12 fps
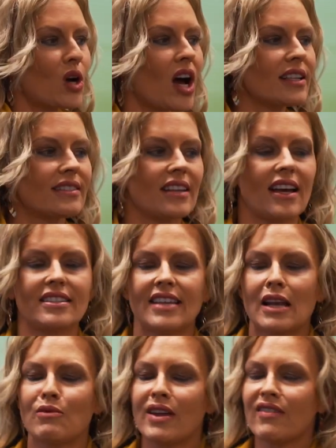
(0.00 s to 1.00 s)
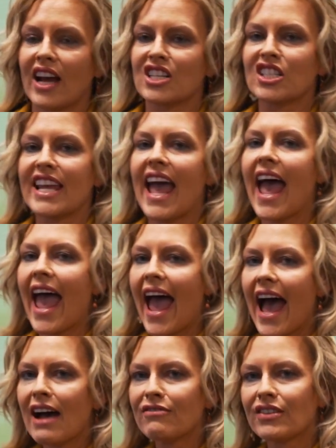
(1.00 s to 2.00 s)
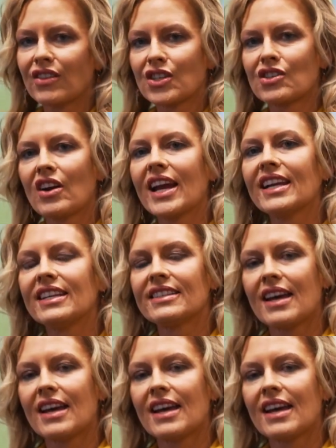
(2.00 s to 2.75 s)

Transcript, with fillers: process, and we have actually halved the training